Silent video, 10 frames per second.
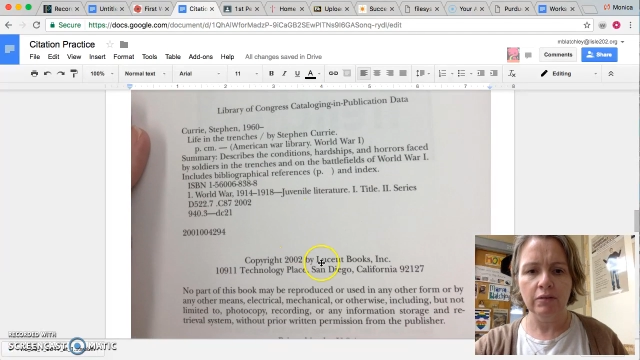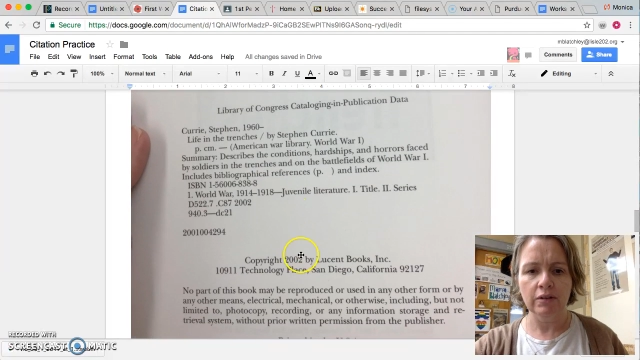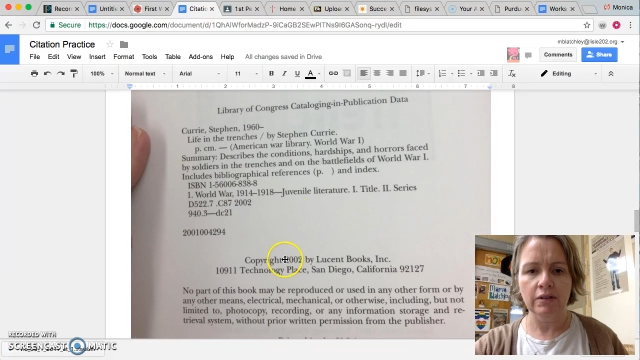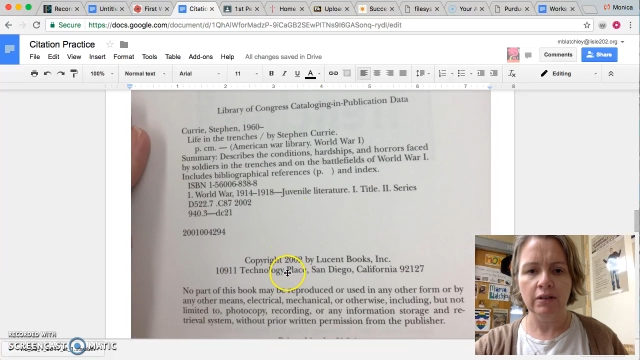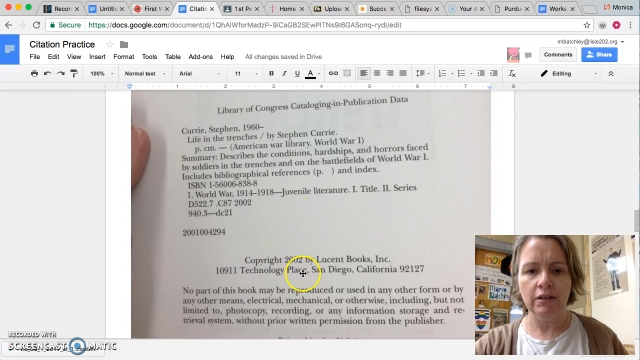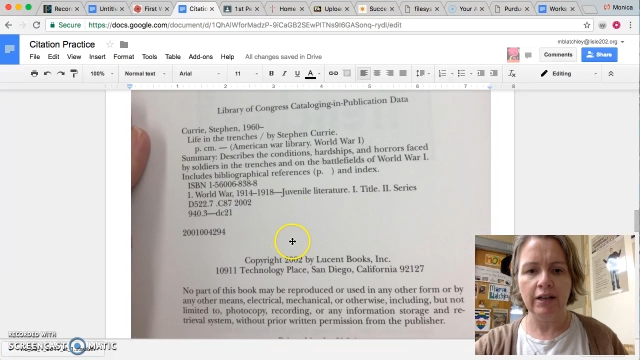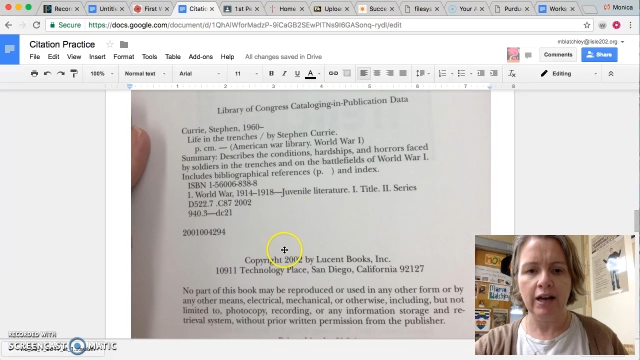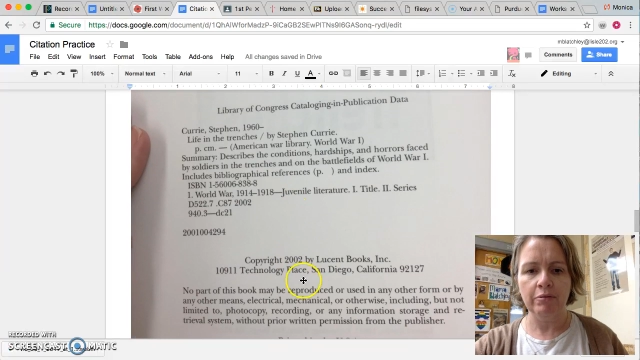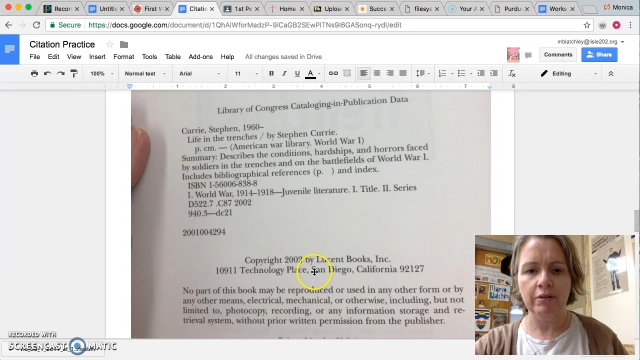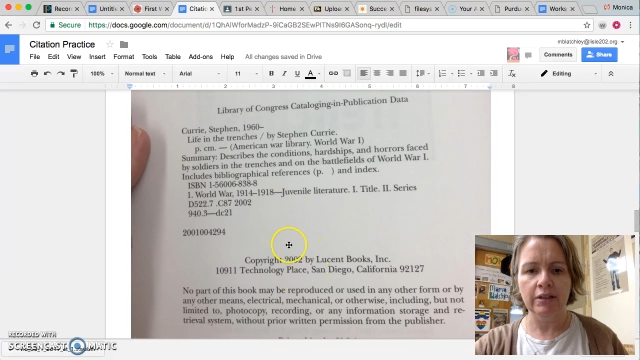We see that the
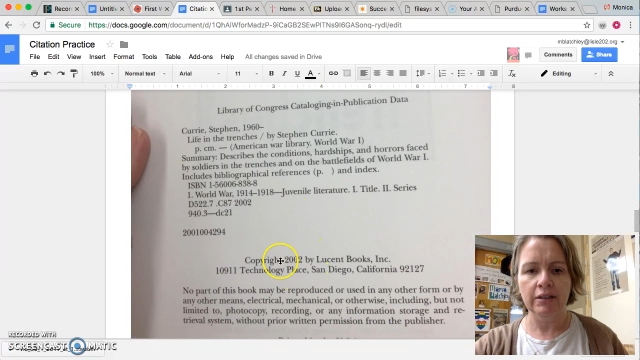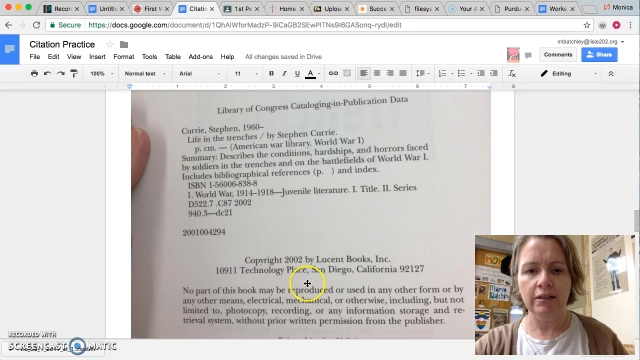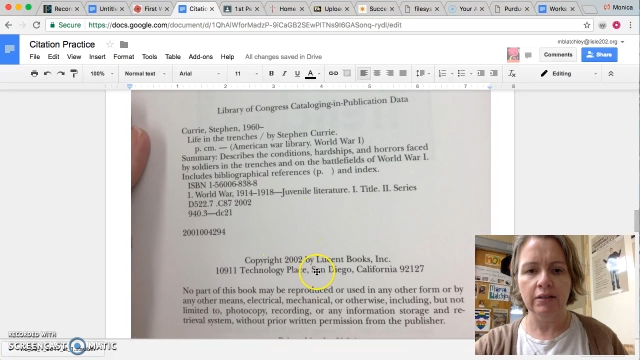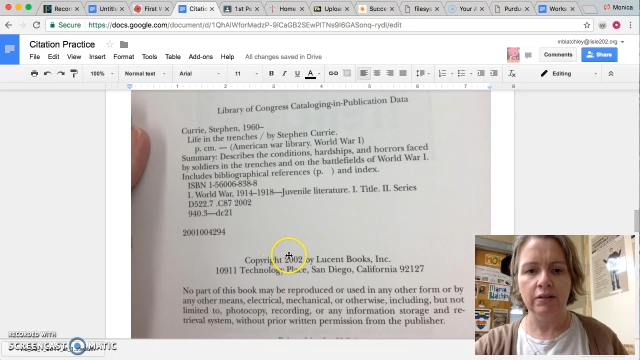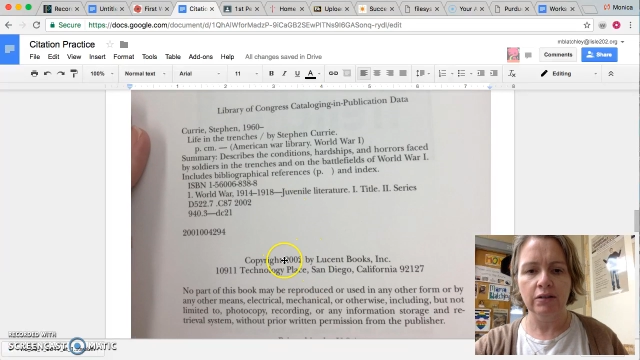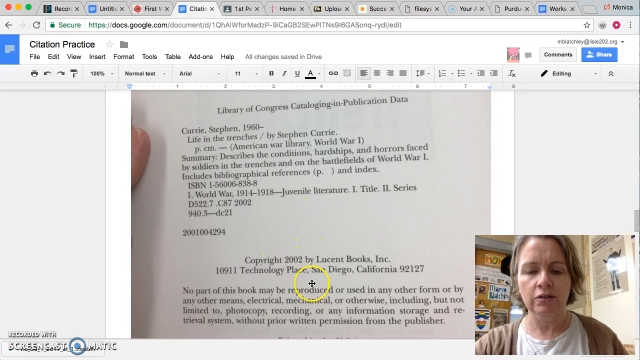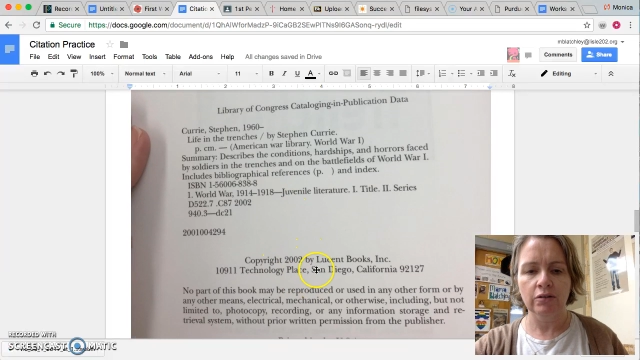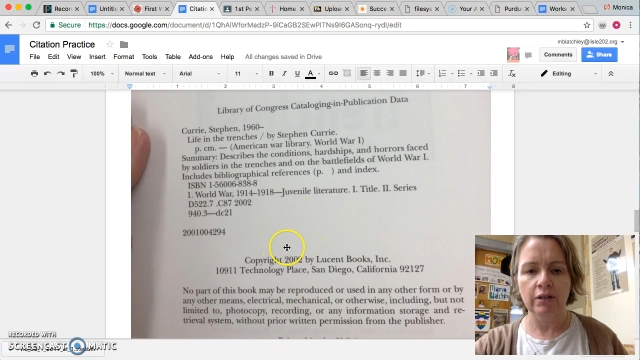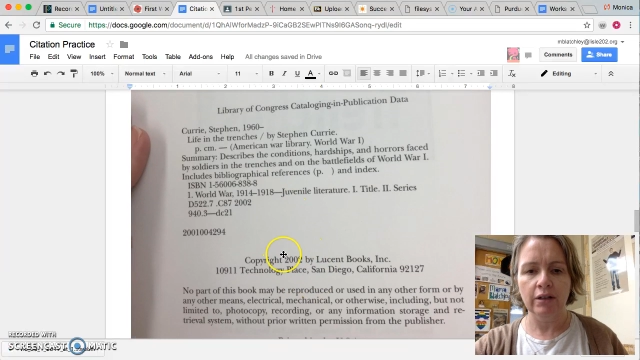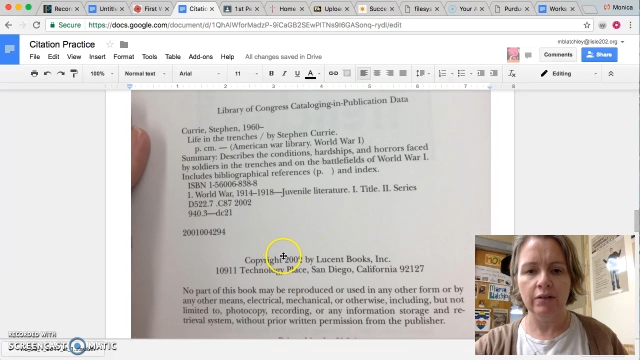copyright date is
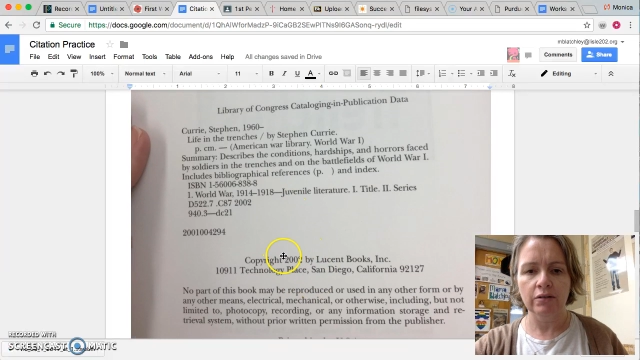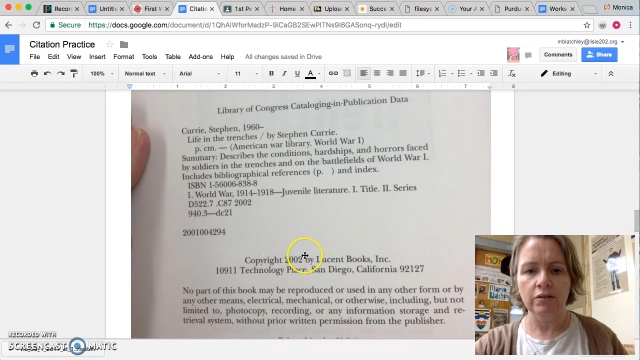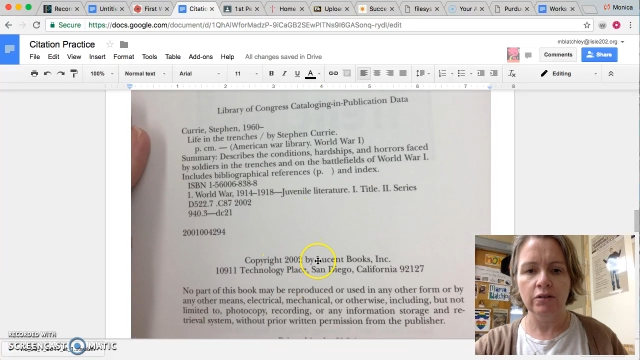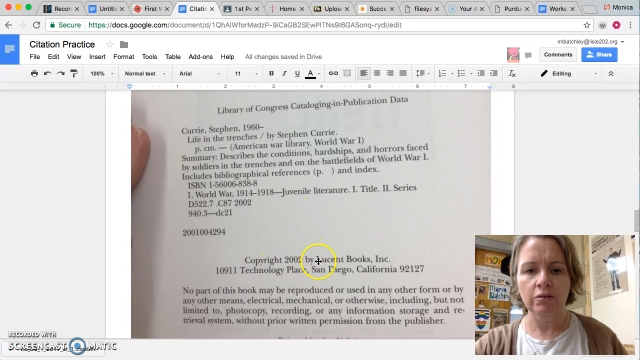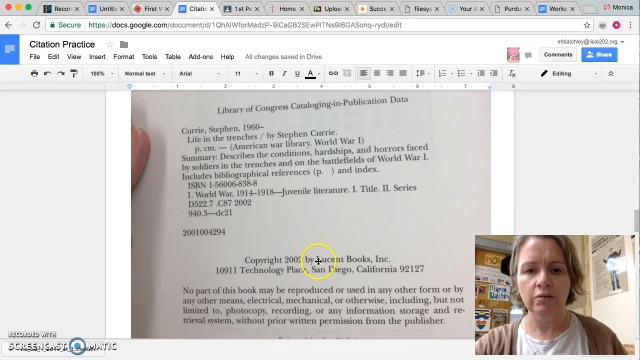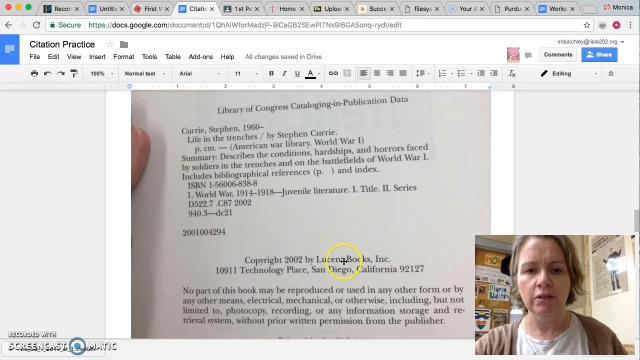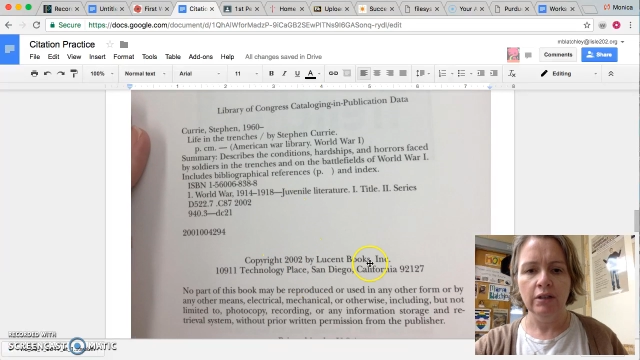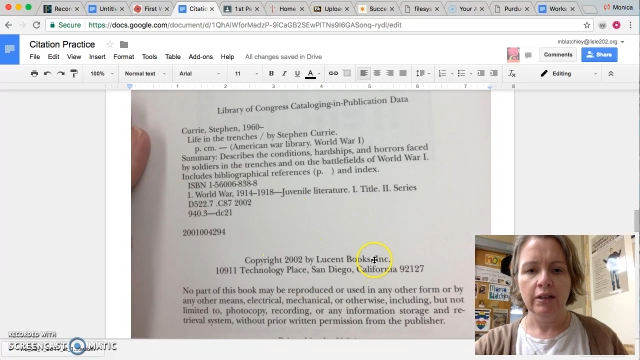2002.